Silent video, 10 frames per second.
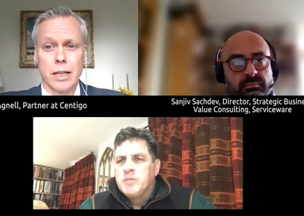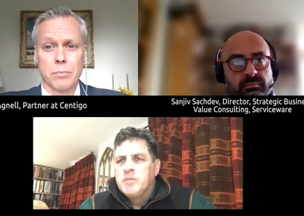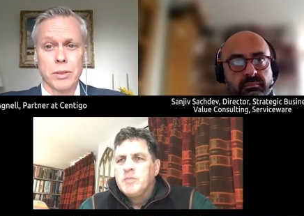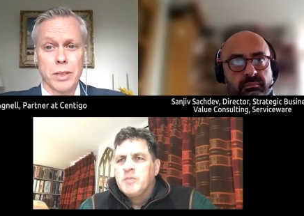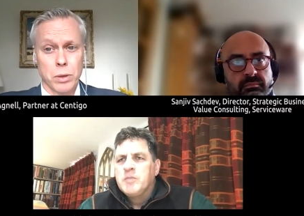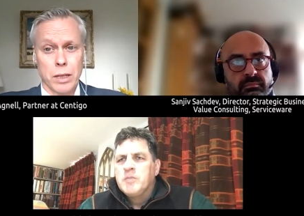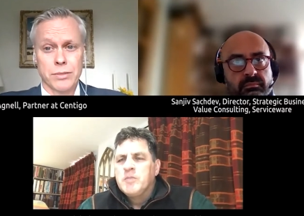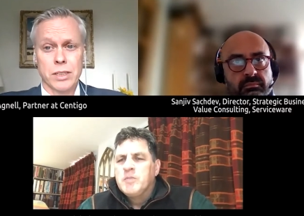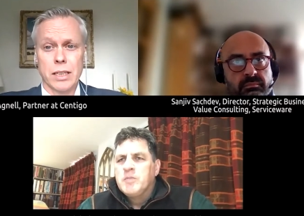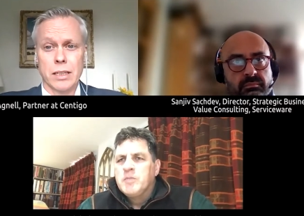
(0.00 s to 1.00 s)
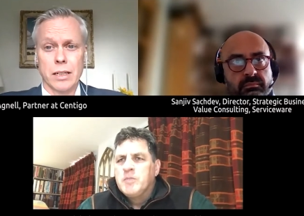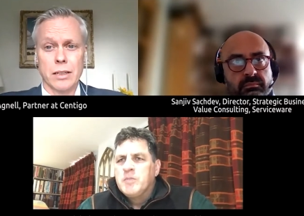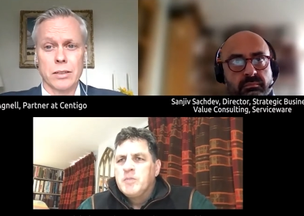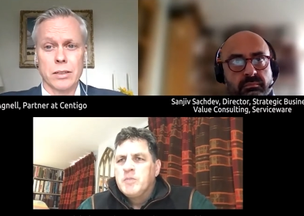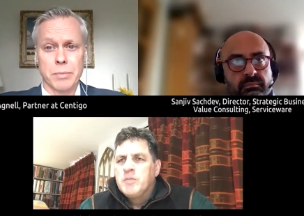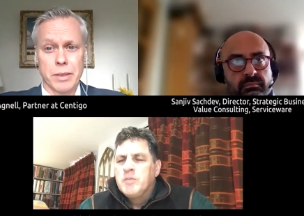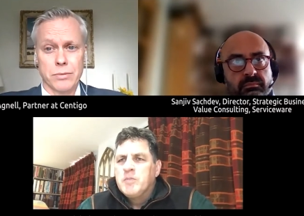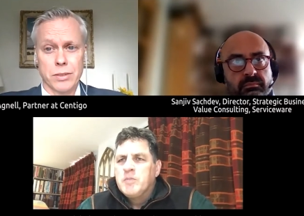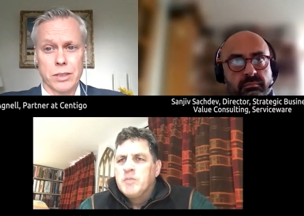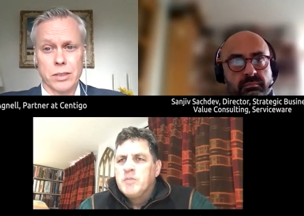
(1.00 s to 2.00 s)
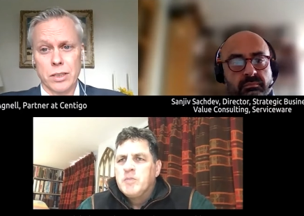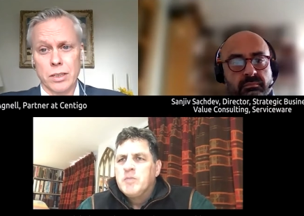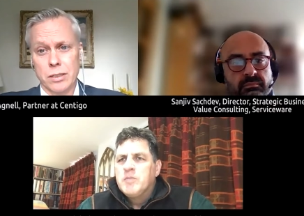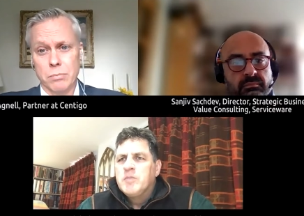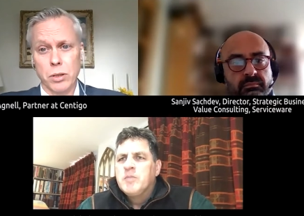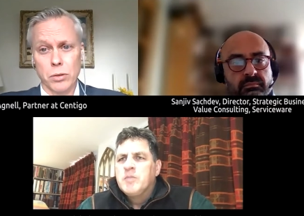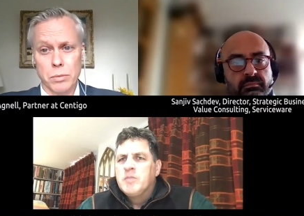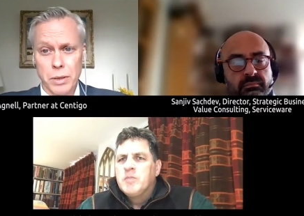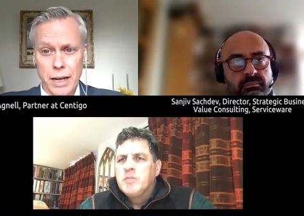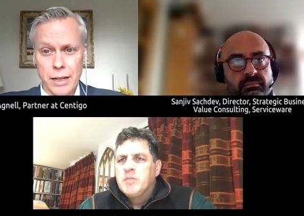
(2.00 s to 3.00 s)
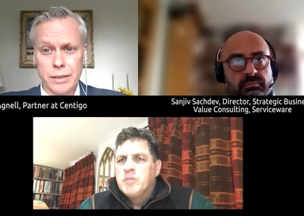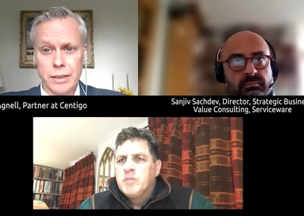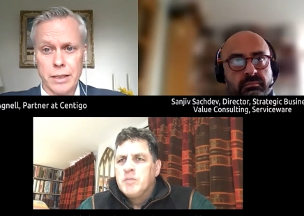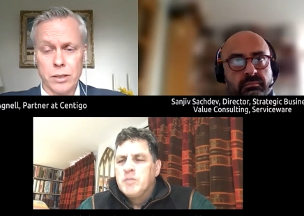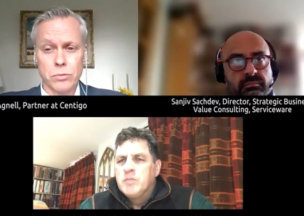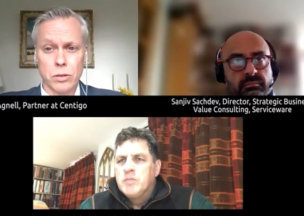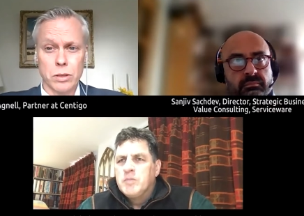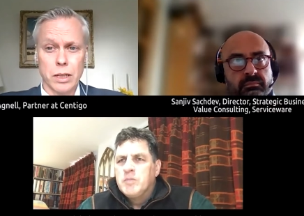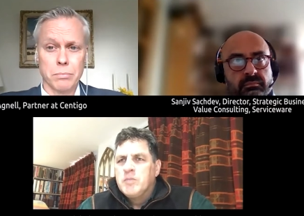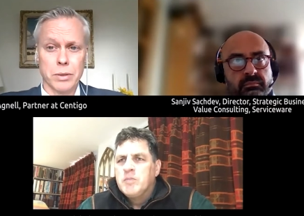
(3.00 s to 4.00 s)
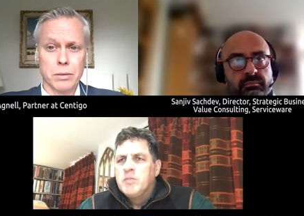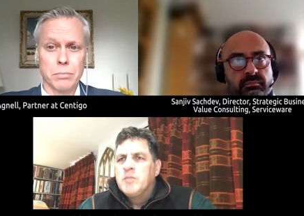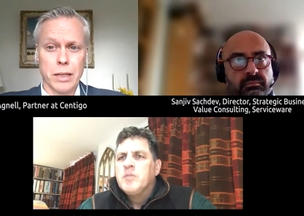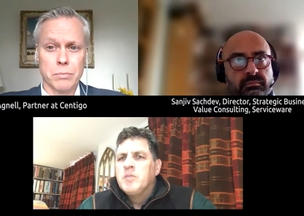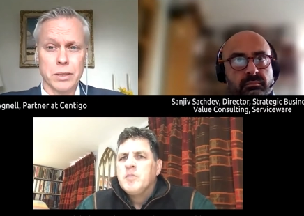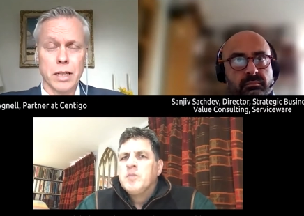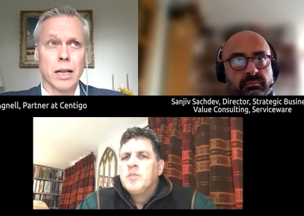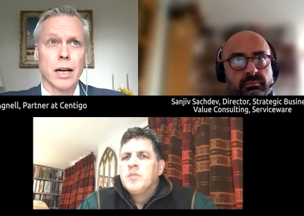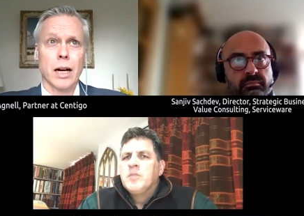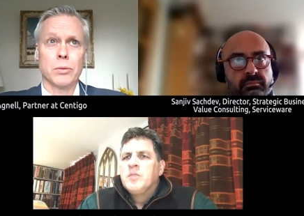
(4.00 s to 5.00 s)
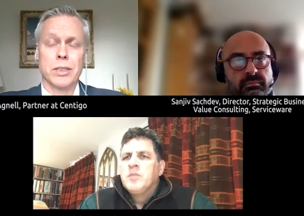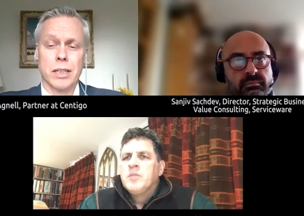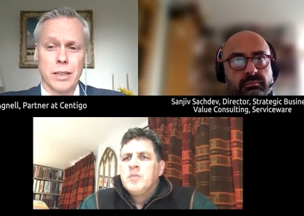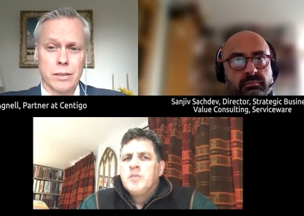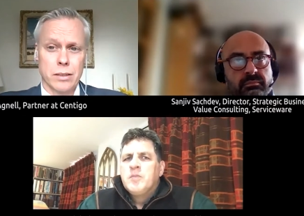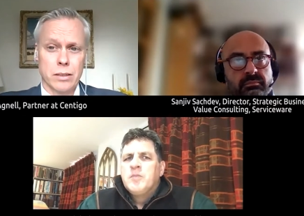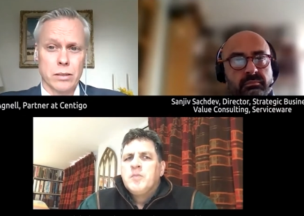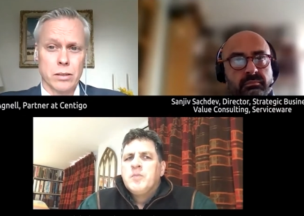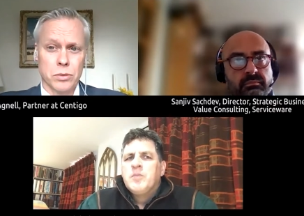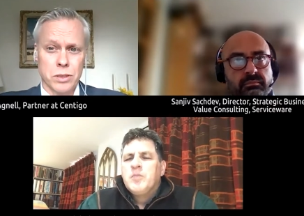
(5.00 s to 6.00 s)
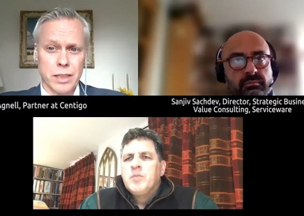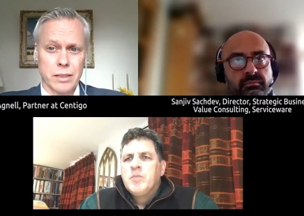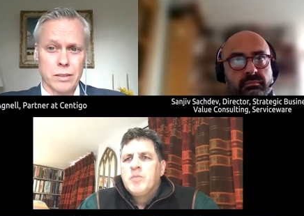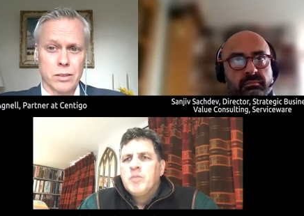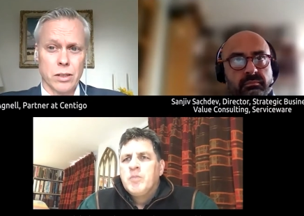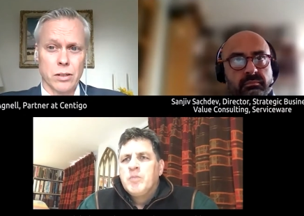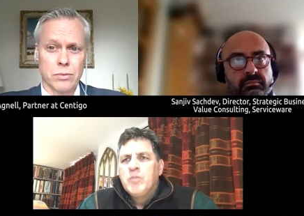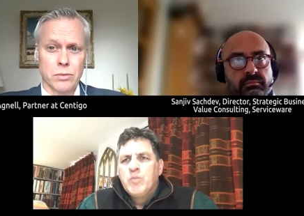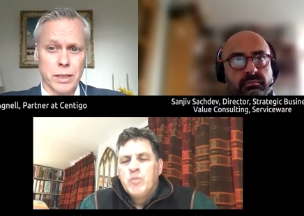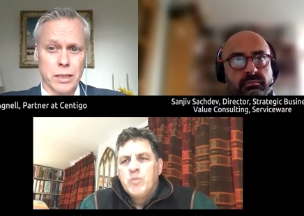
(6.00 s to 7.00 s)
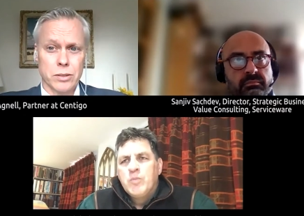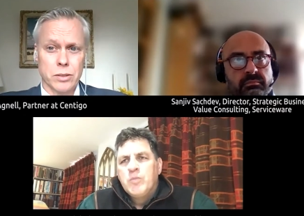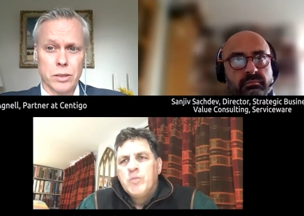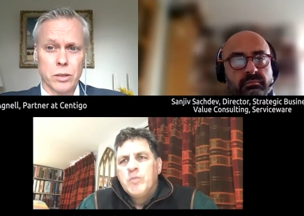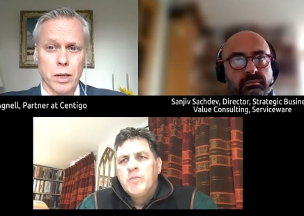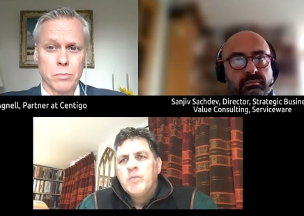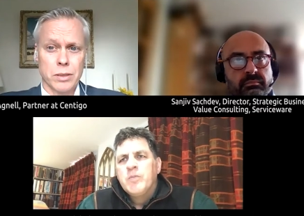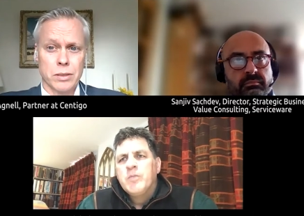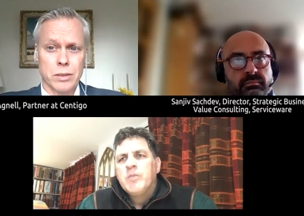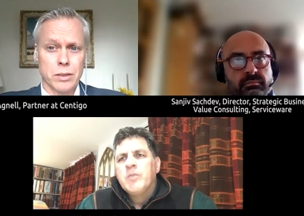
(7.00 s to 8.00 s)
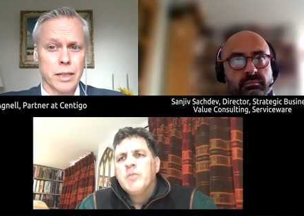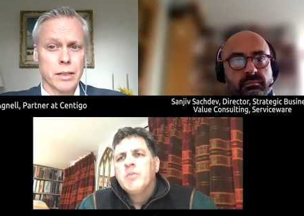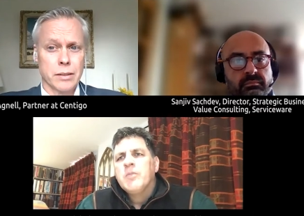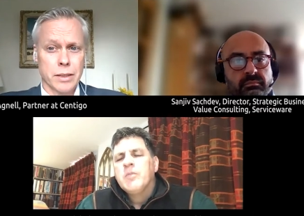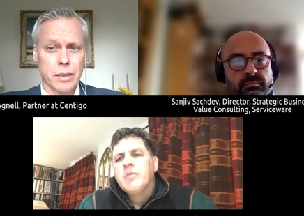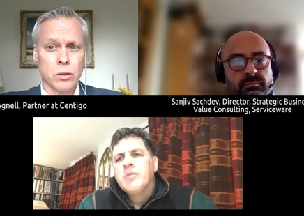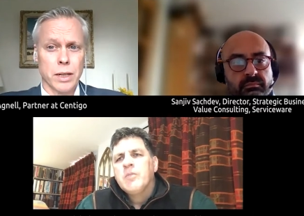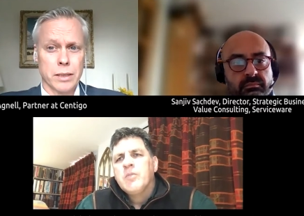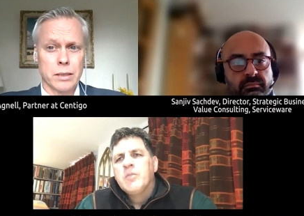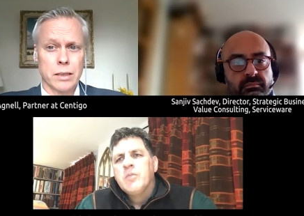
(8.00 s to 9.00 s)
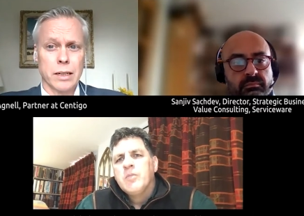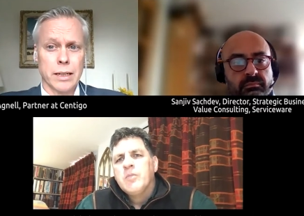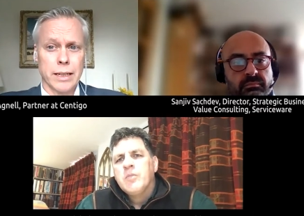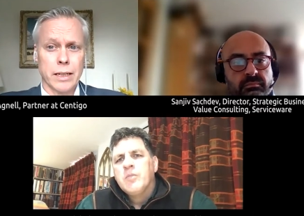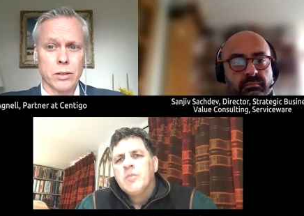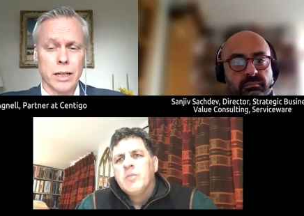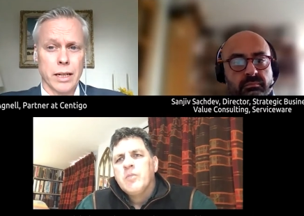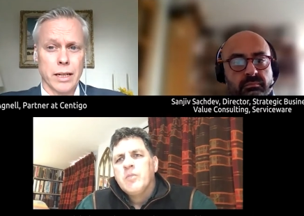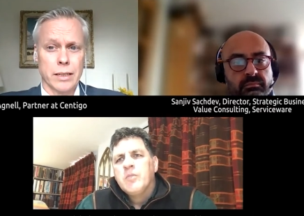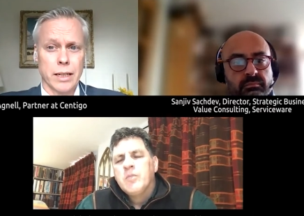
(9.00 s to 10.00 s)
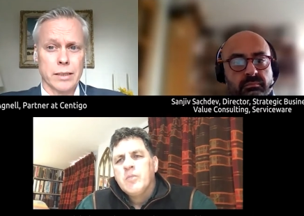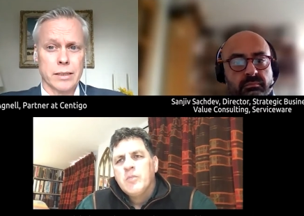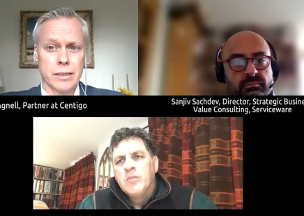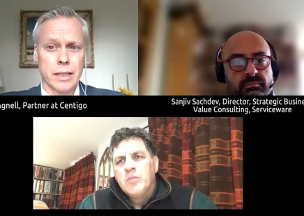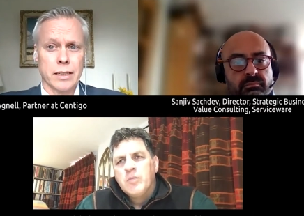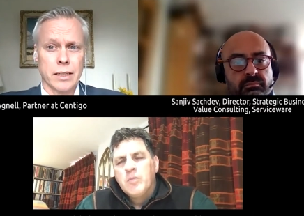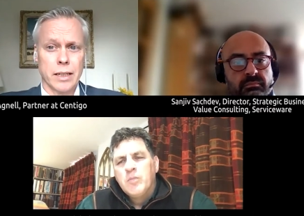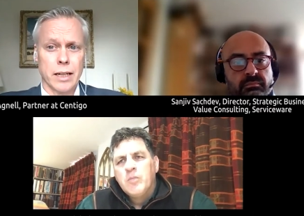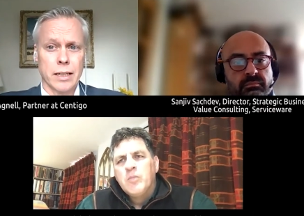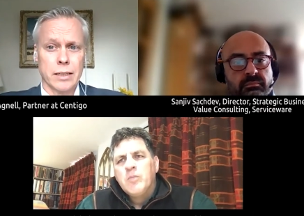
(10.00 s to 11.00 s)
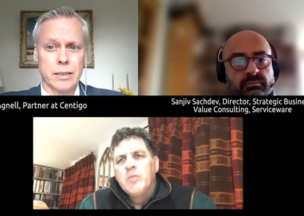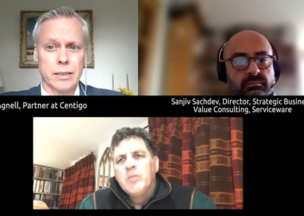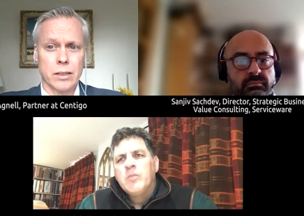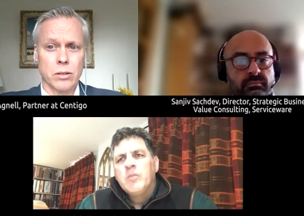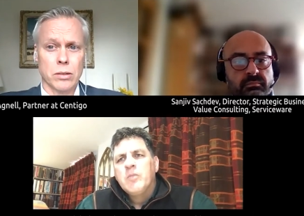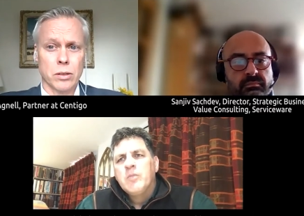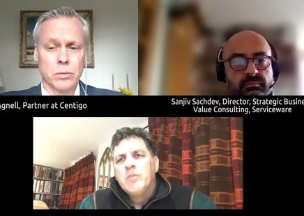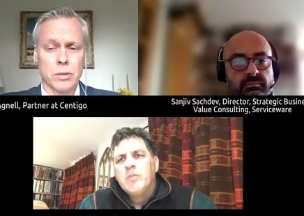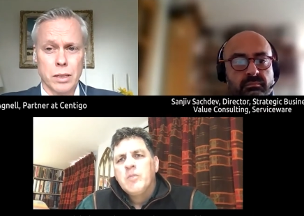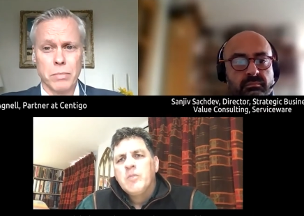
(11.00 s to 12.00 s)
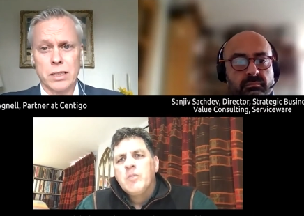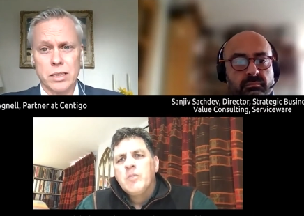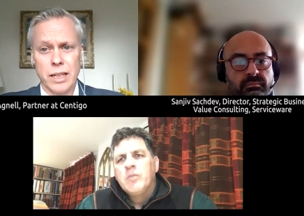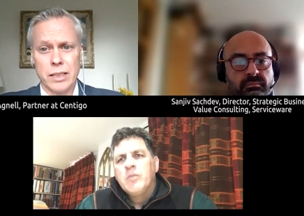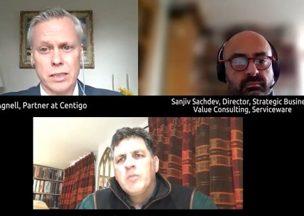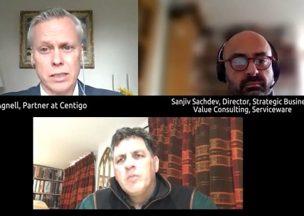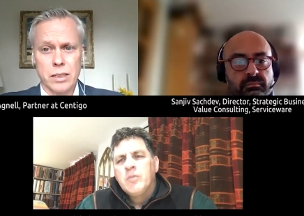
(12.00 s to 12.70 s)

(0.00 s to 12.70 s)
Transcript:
Speaker 1: but they will have seen other benefits such as employer branding and overall company brand. But I would say that contents of the regulatory requirements, they're quite clear and steady, and although they may change